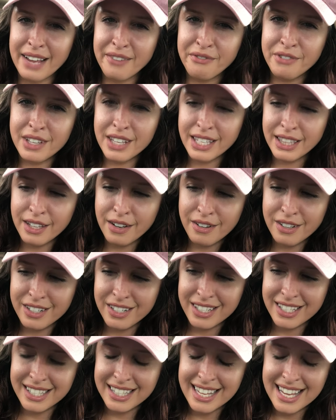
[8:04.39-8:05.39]
I feel like there's
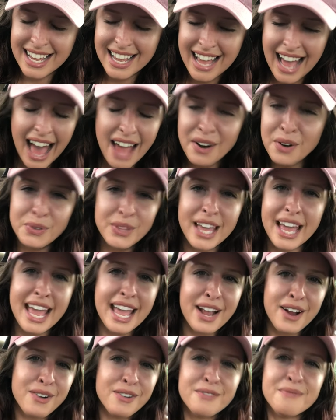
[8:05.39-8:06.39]
just I don't know the
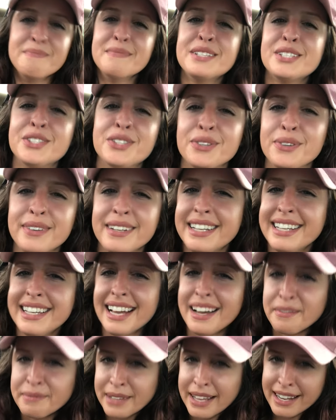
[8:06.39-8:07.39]
air of mystery
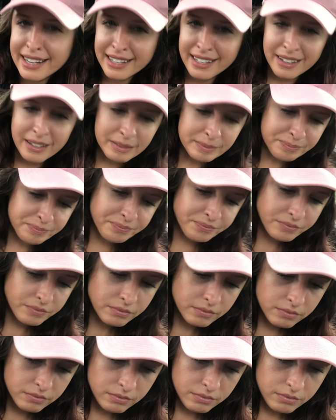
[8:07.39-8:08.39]
I'm getting.
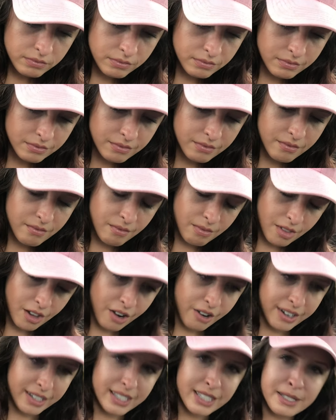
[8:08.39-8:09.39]

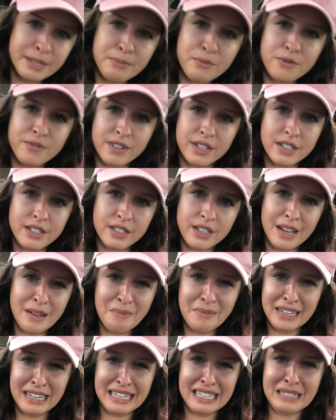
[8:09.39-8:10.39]
All right, let's move on. Oh
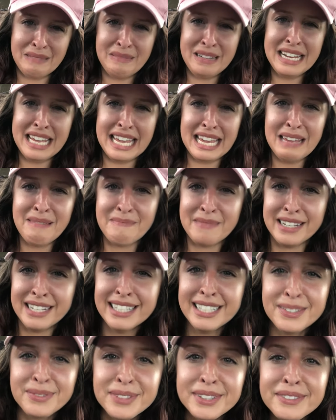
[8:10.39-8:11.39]
my god, has it been eight
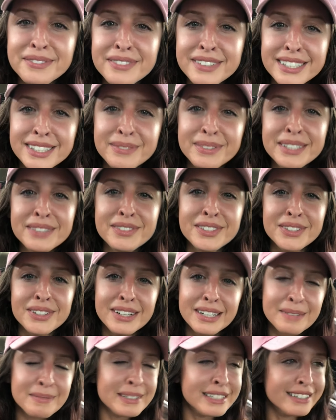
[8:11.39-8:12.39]
minutes? What the fuck have we even
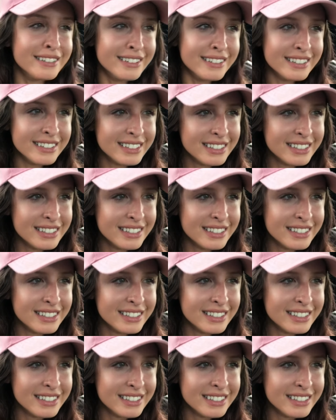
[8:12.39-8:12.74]
talked about?